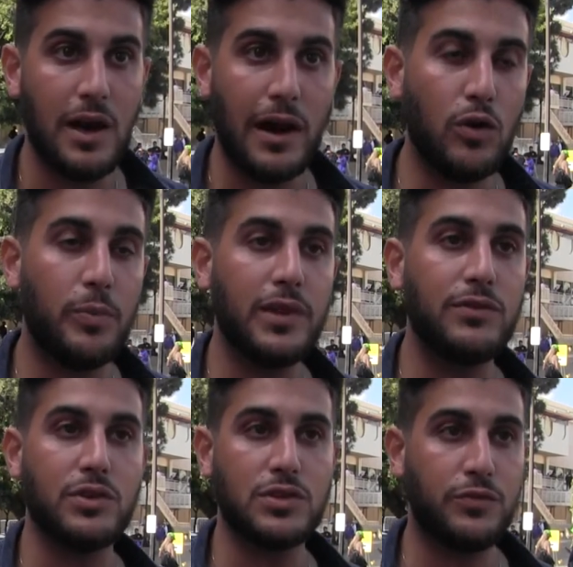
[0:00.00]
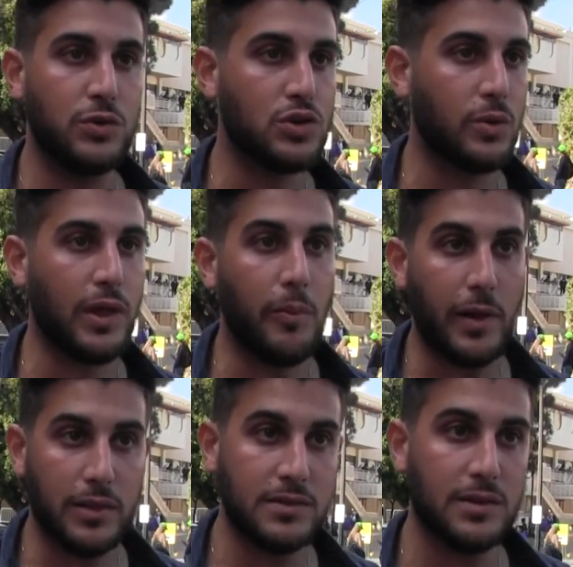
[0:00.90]
I don't believe there's a future without
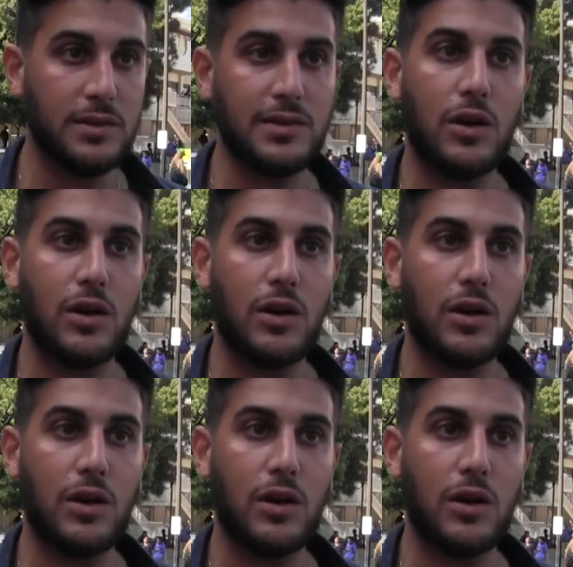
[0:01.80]
Palestinians,